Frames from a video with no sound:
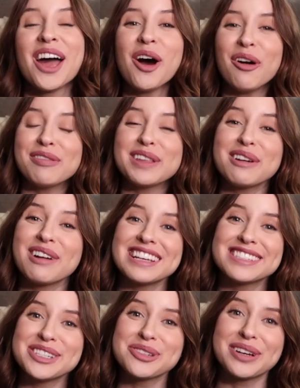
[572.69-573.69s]
Hopefully you
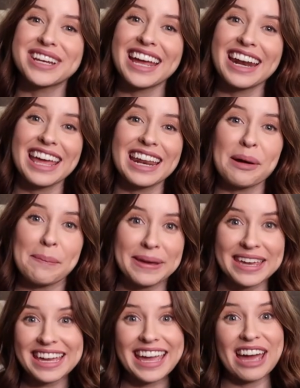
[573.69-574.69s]
guys enjoyed kind of getting a
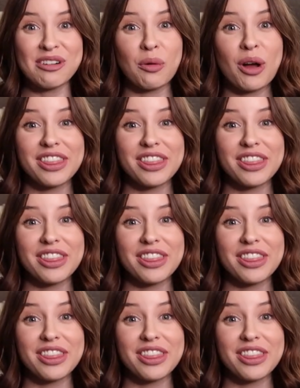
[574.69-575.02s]
peek at